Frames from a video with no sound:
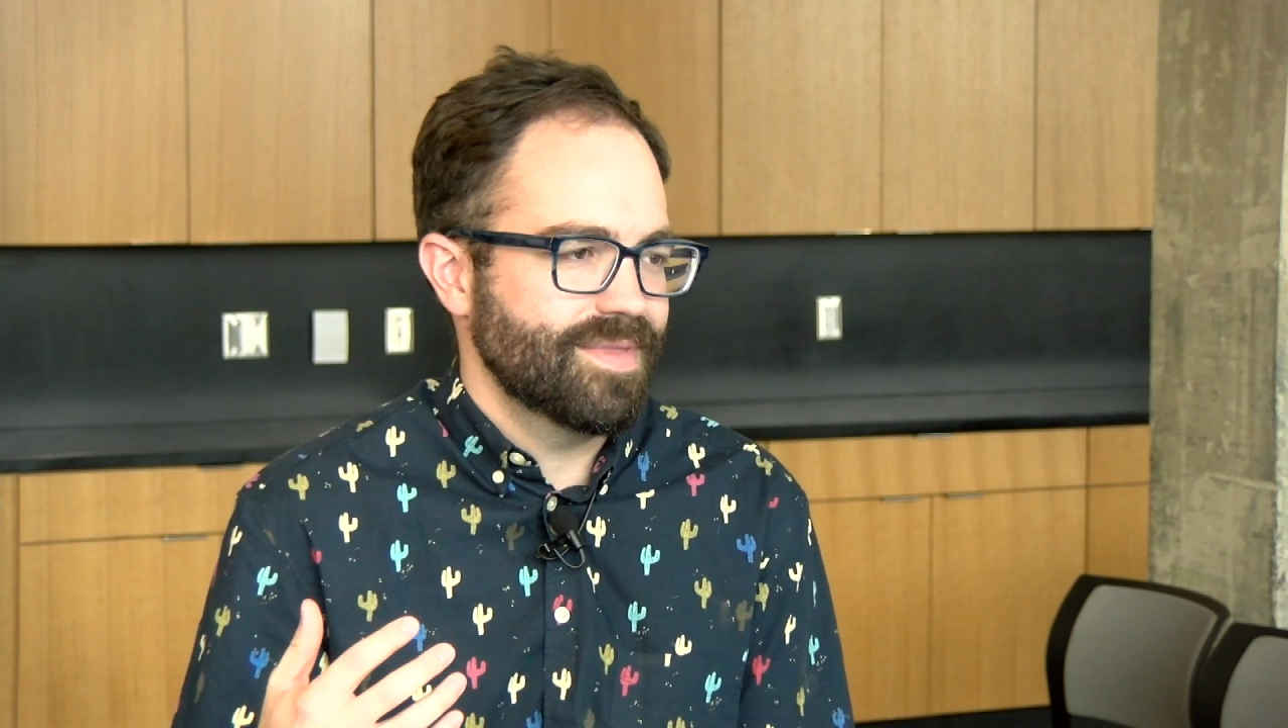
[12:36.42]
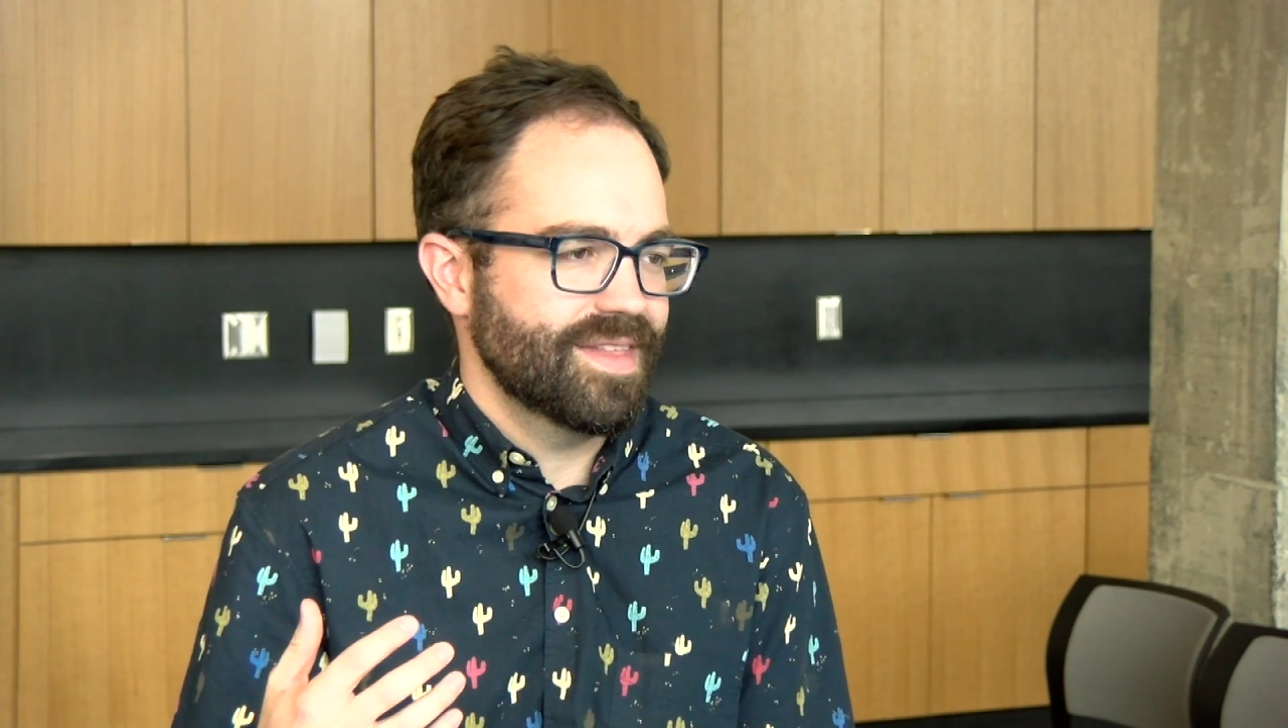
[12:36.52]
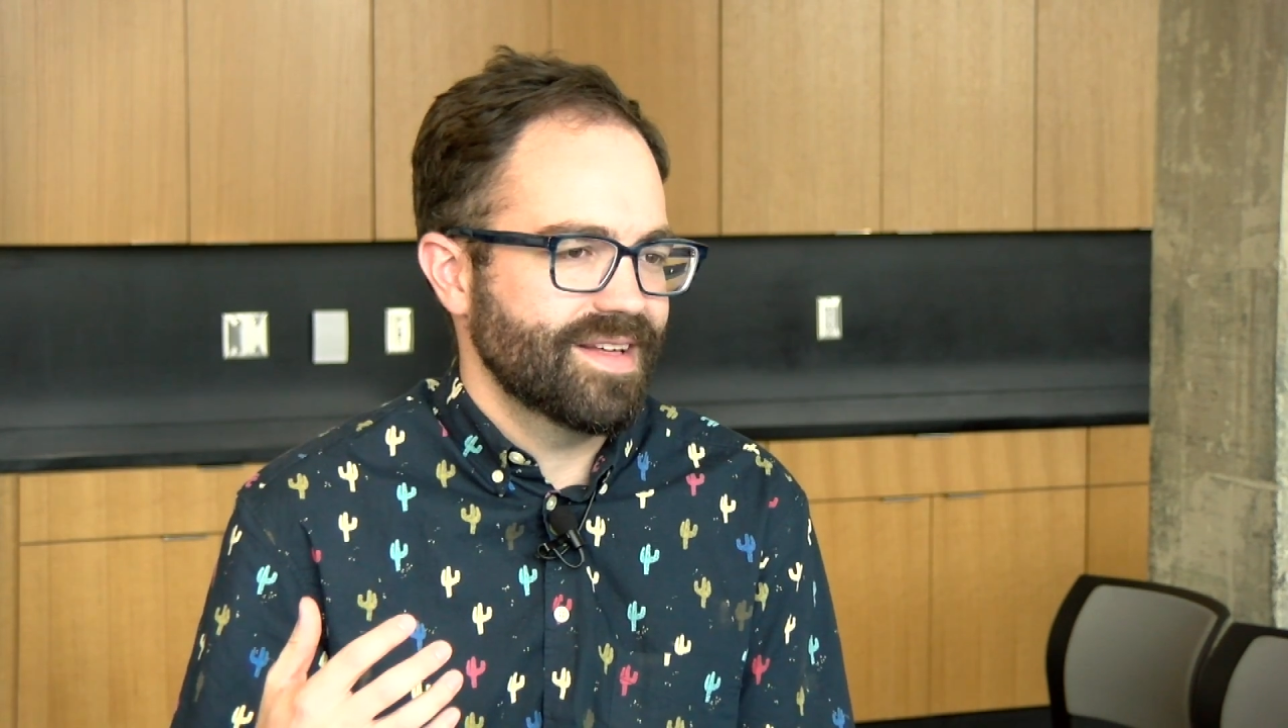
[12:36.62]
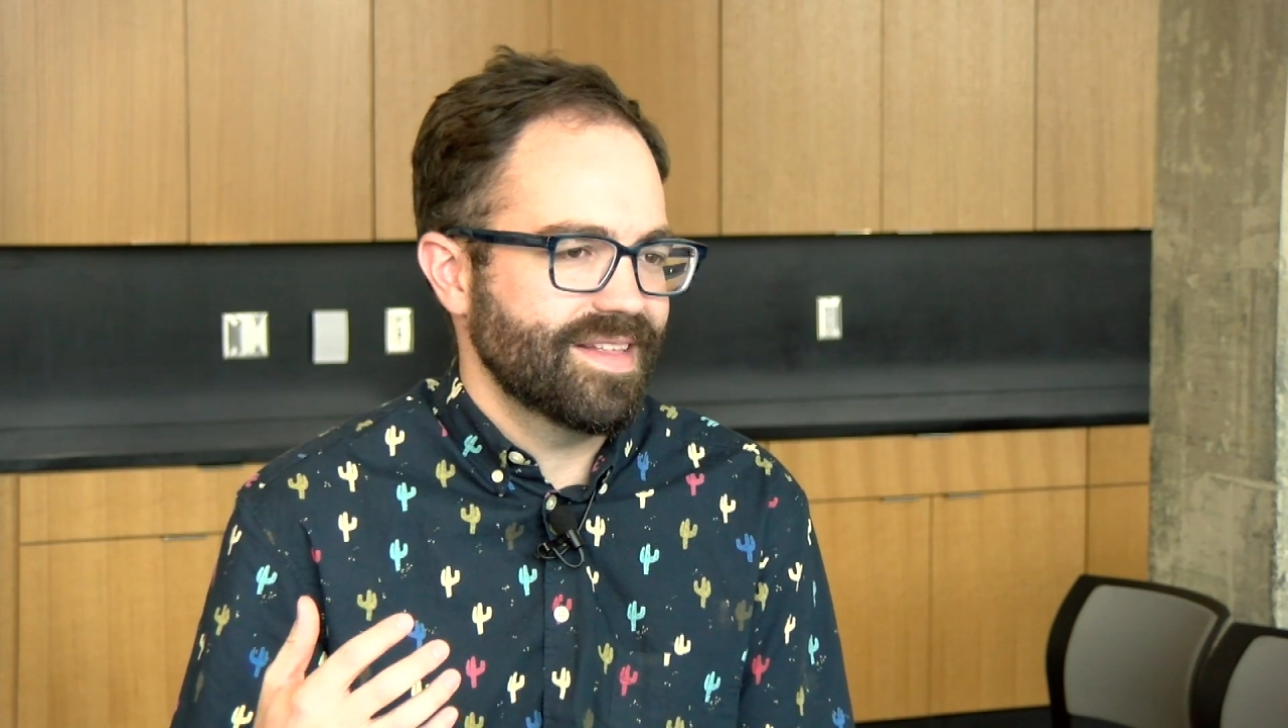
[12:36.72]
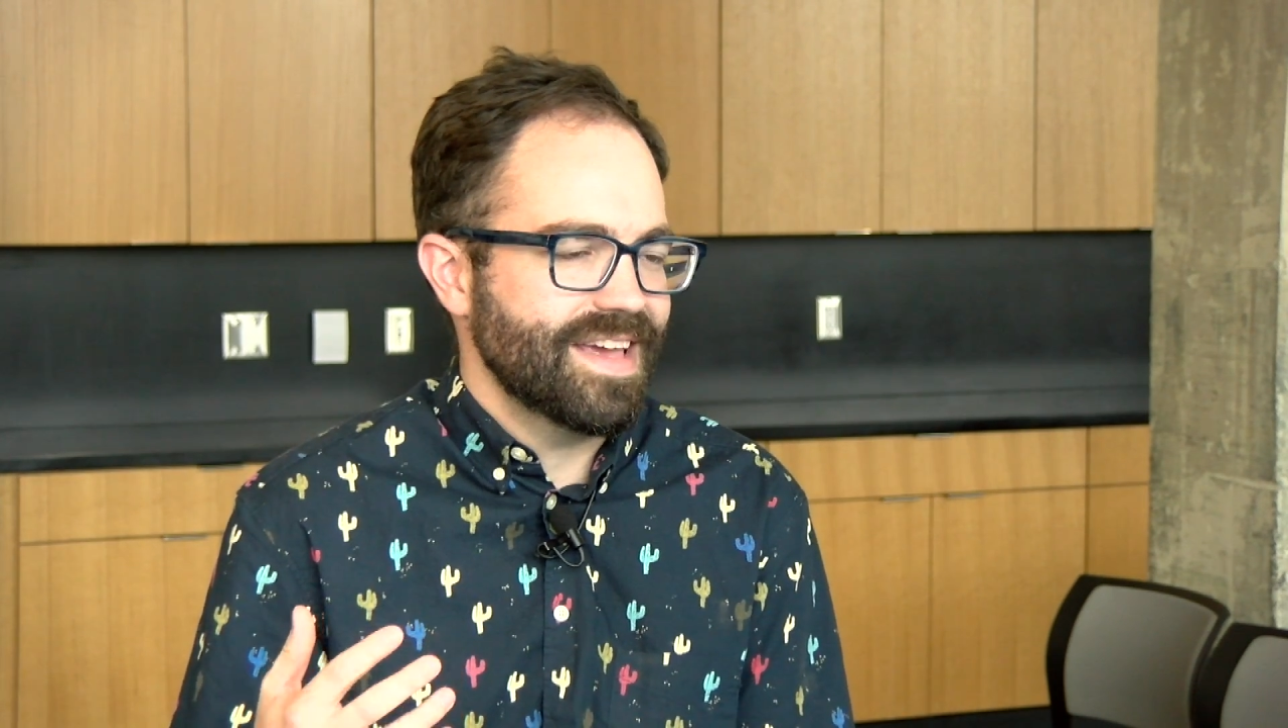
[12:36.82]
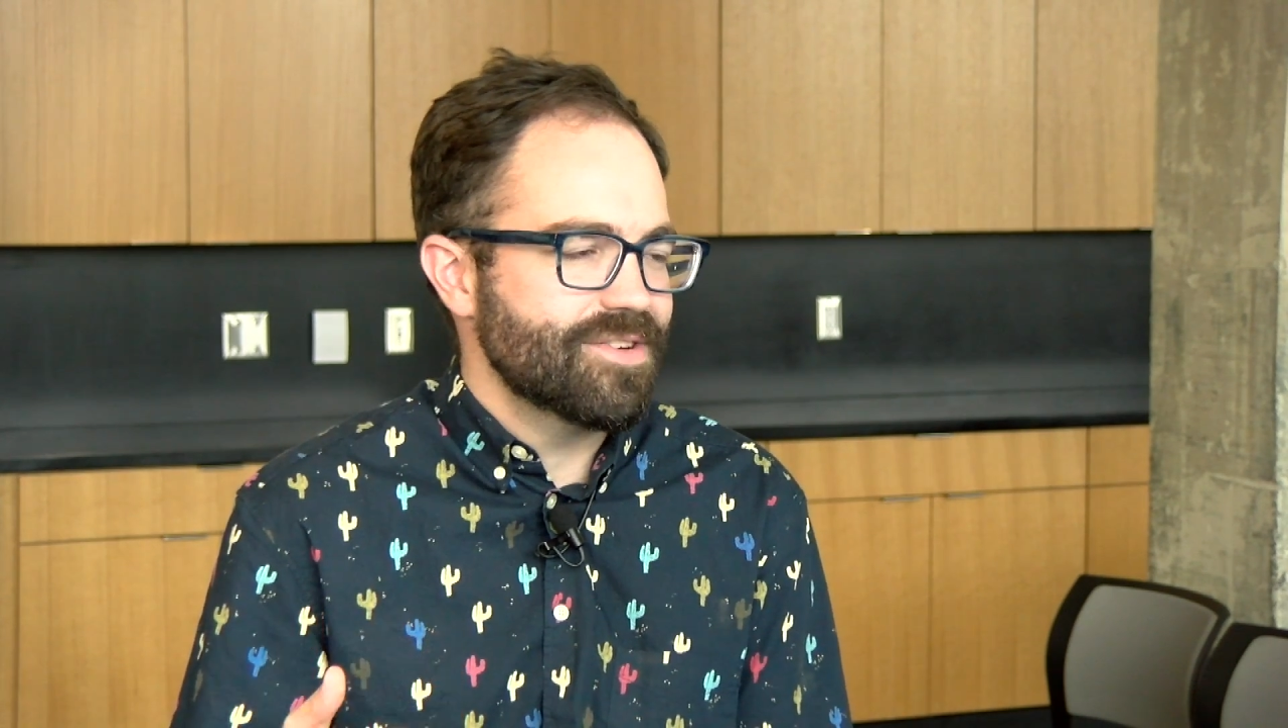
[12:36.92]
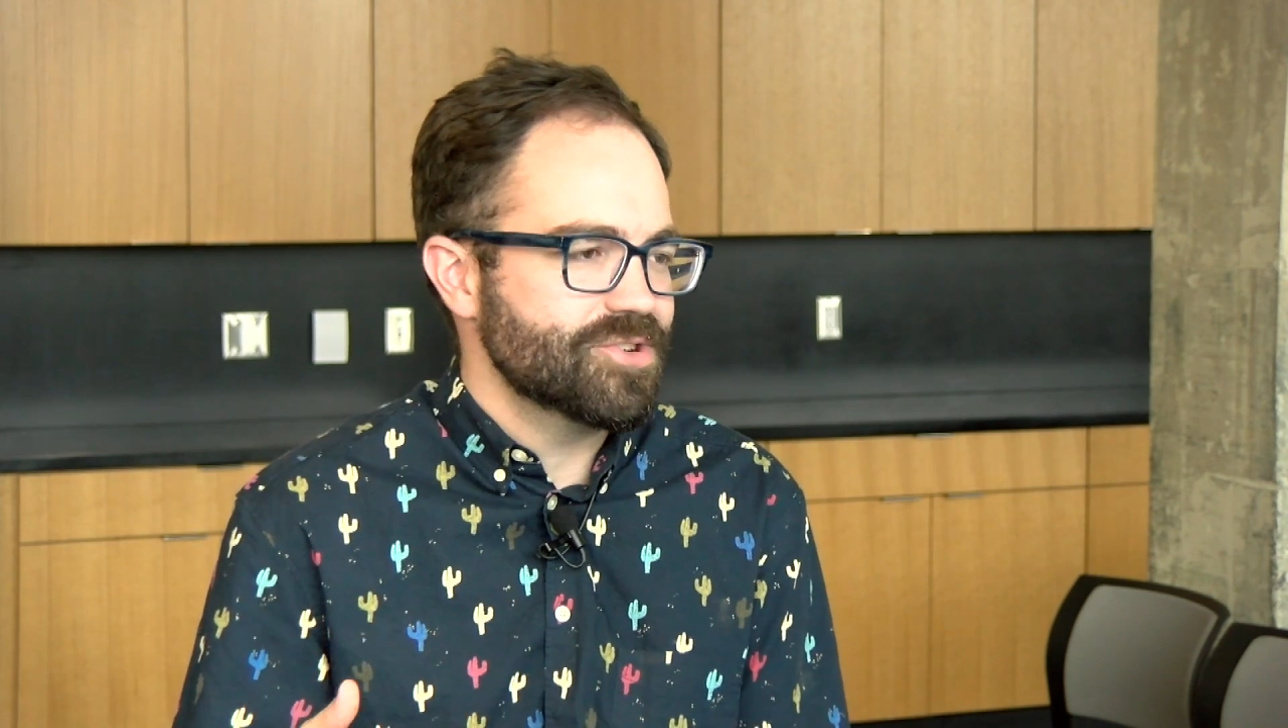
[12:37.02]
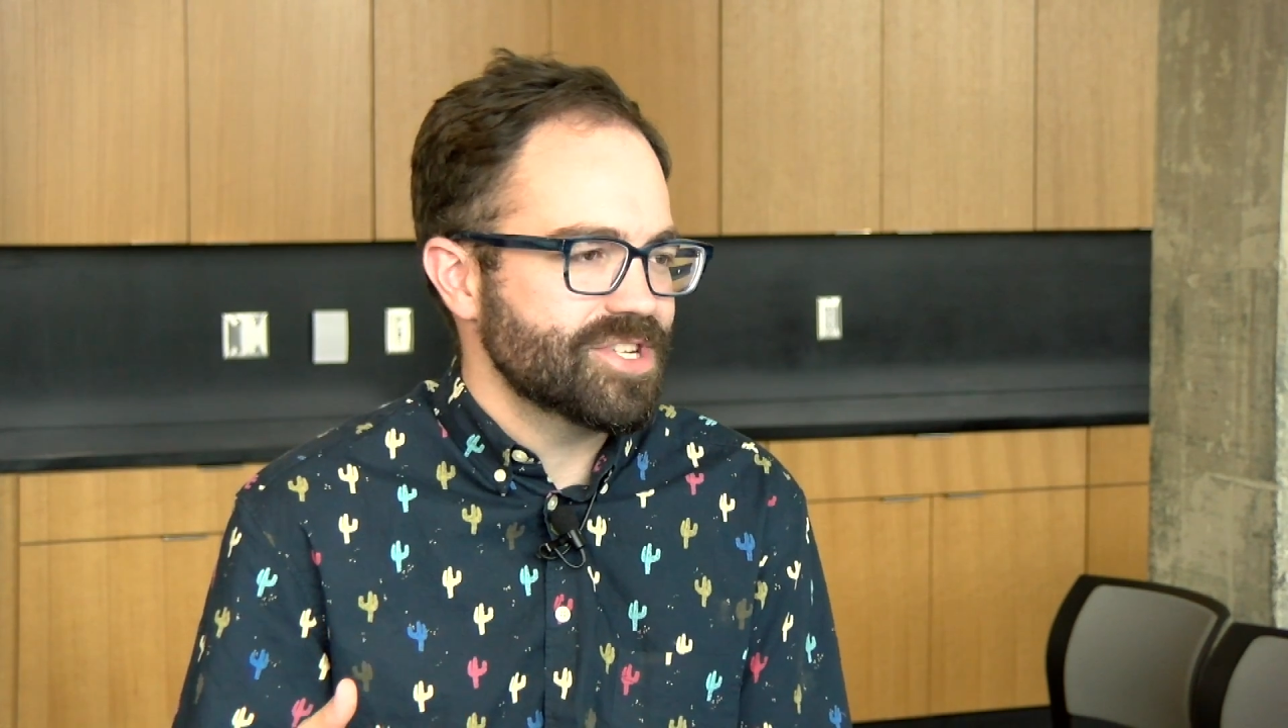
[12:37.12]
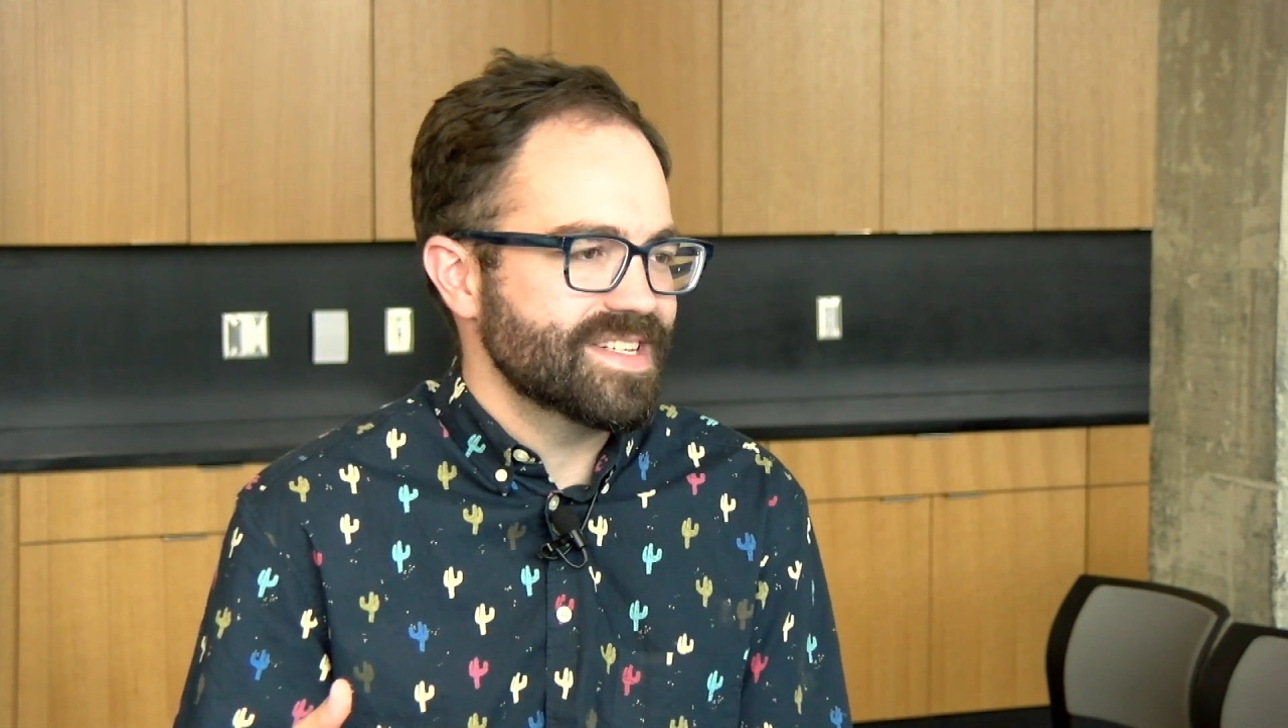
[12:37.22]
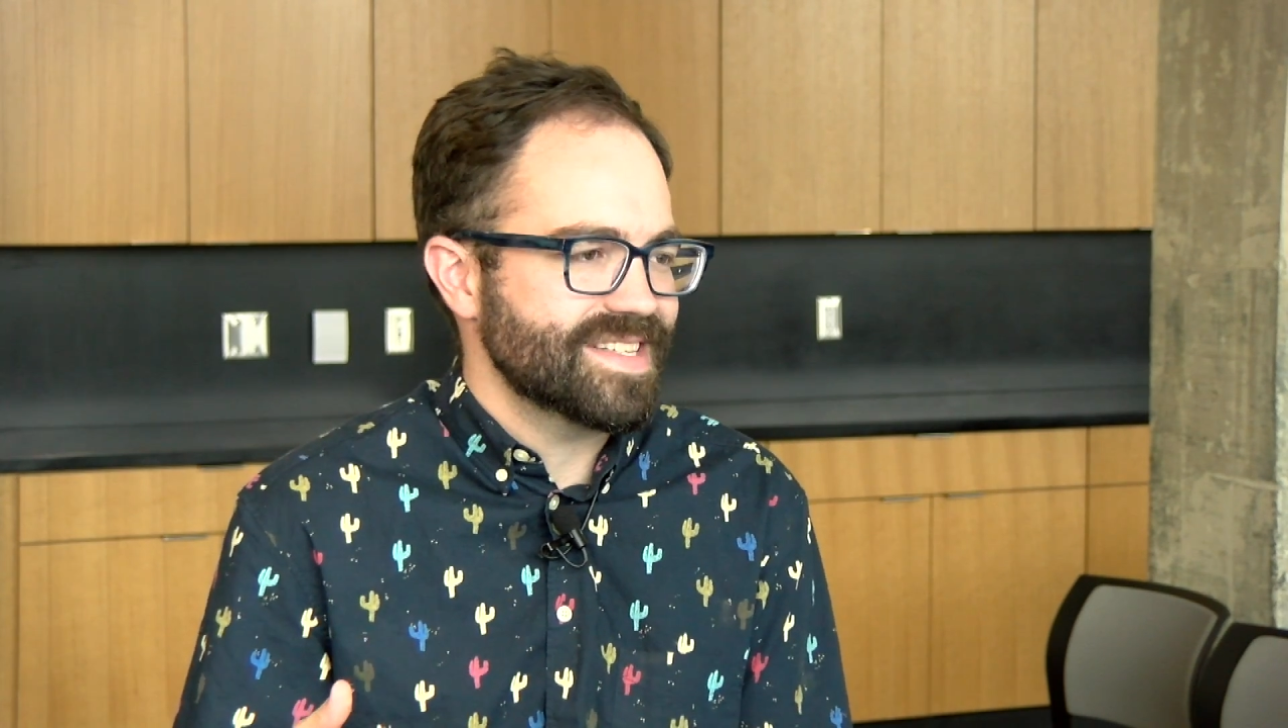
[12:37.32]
the energy